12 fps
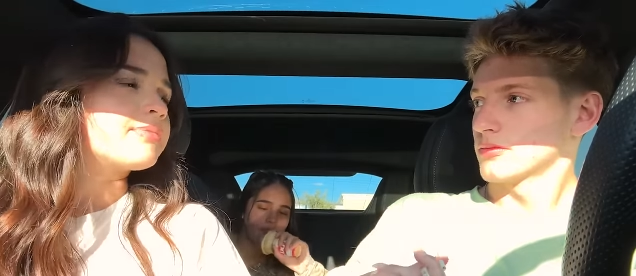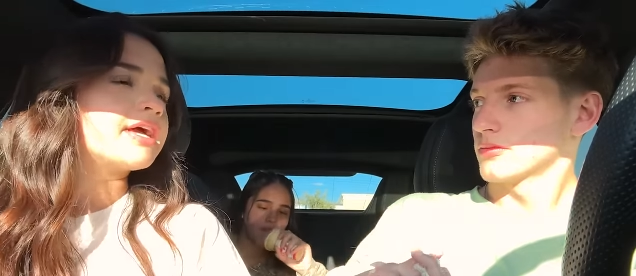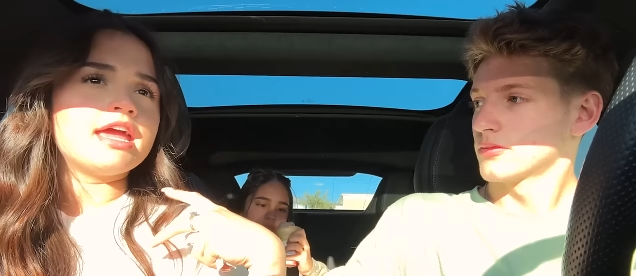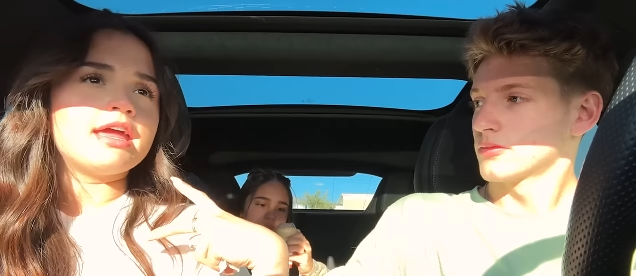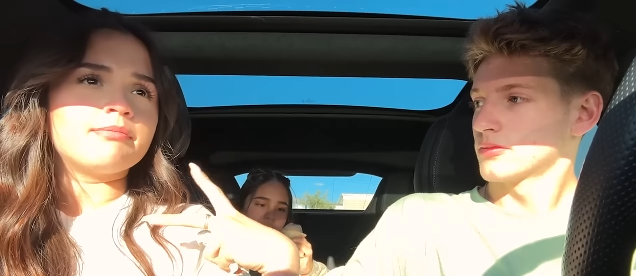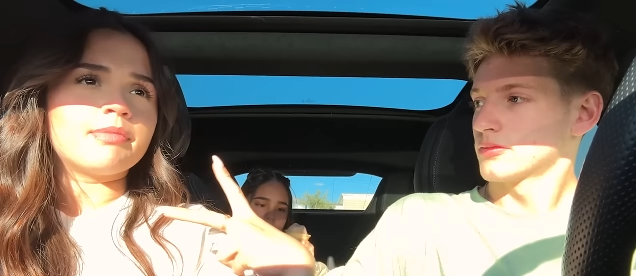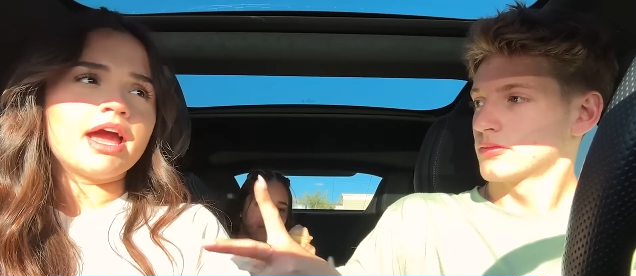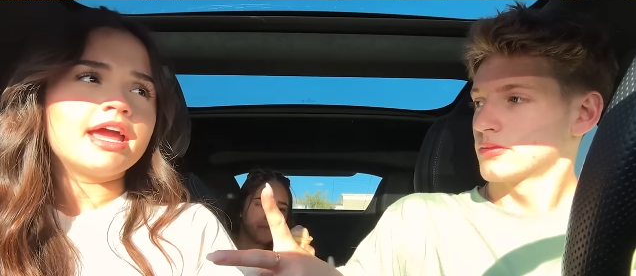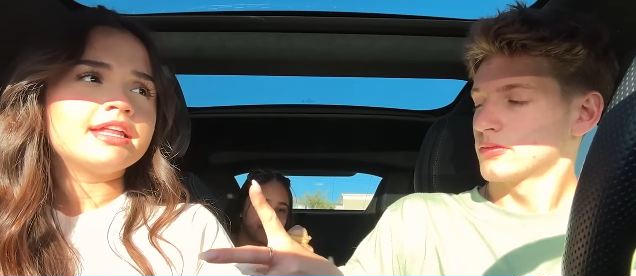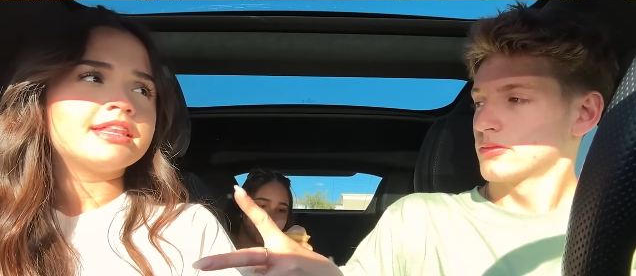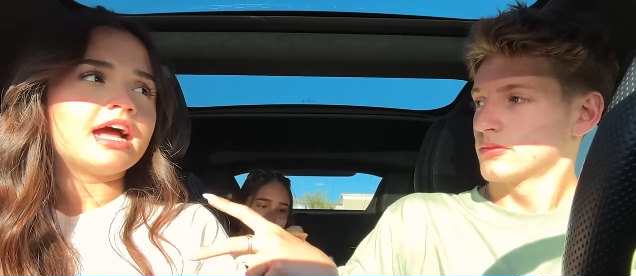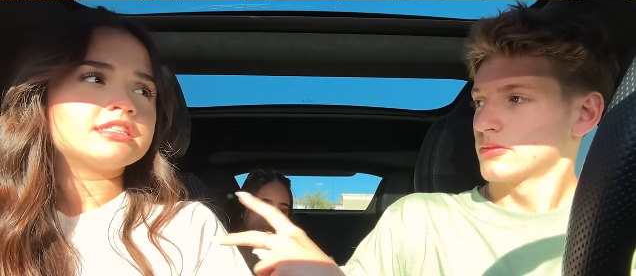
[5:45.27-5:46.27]
Speaker 1: But in my
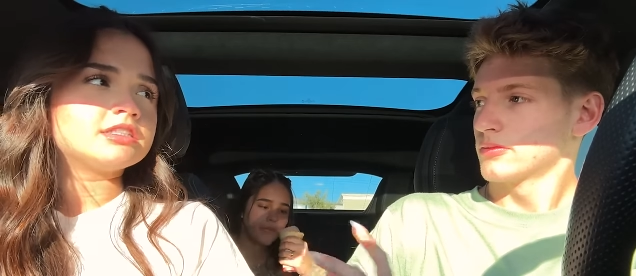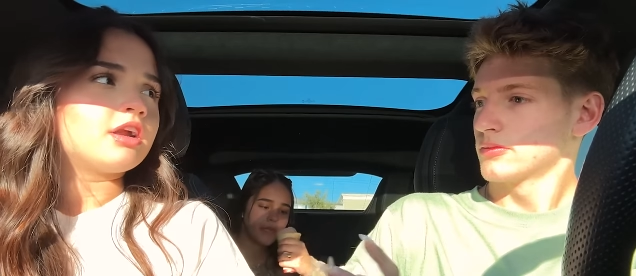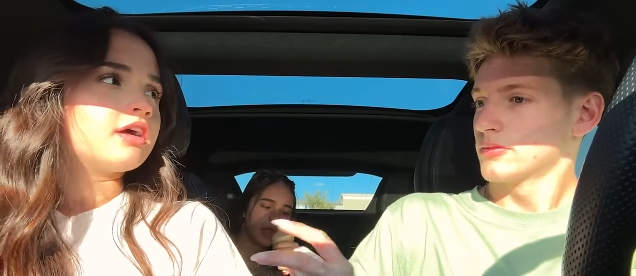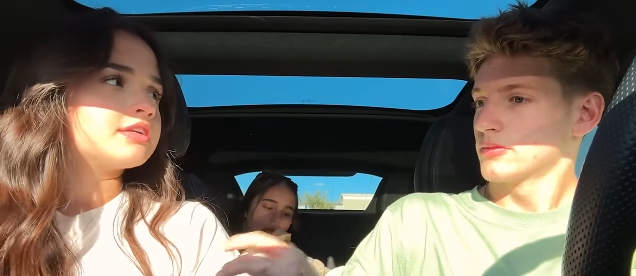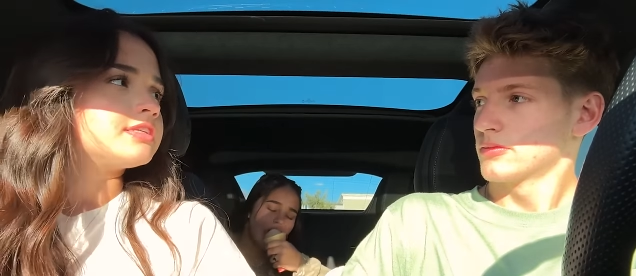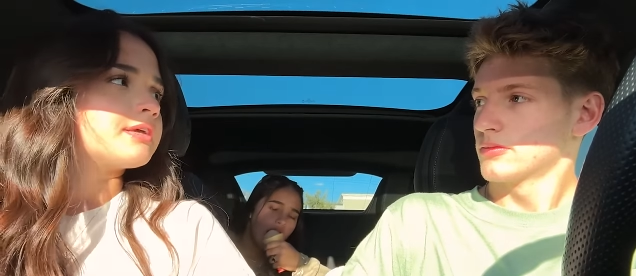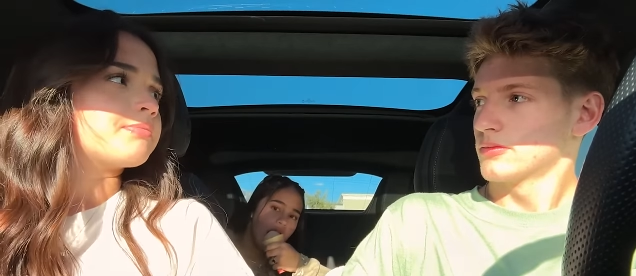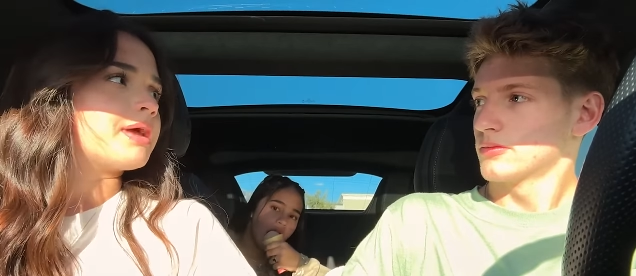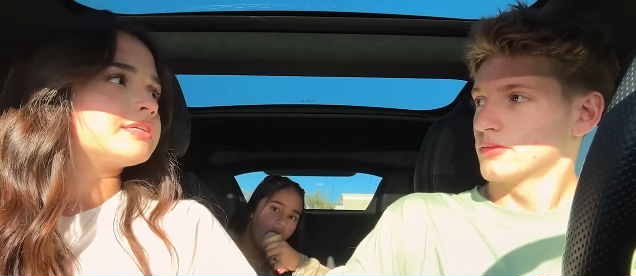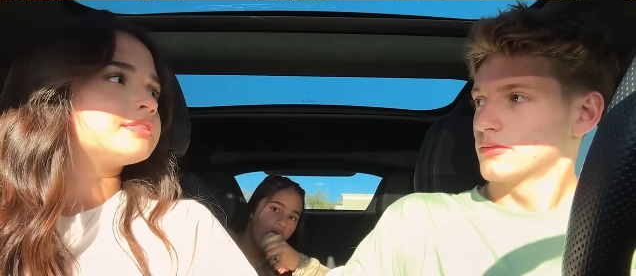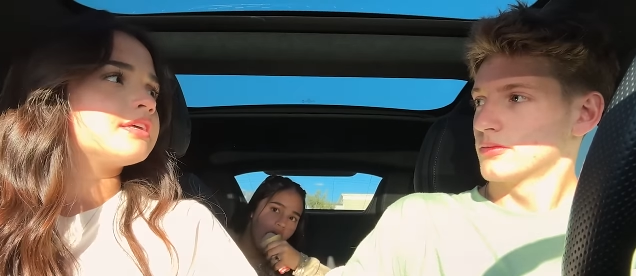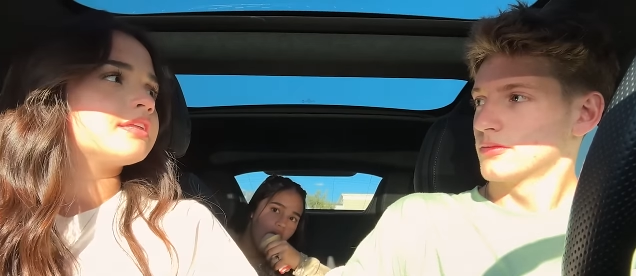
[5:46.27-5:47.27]
head, that's toxic
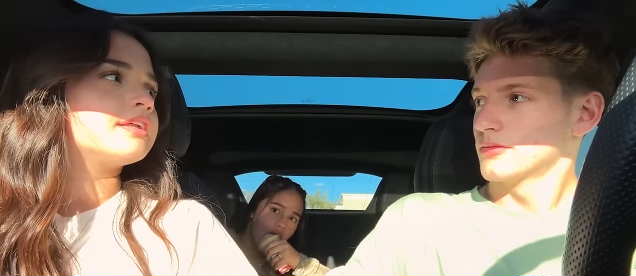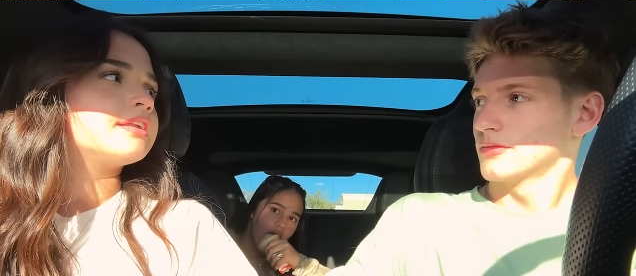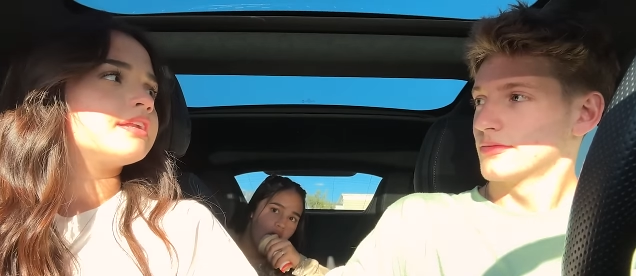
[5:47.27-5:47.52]
masculinity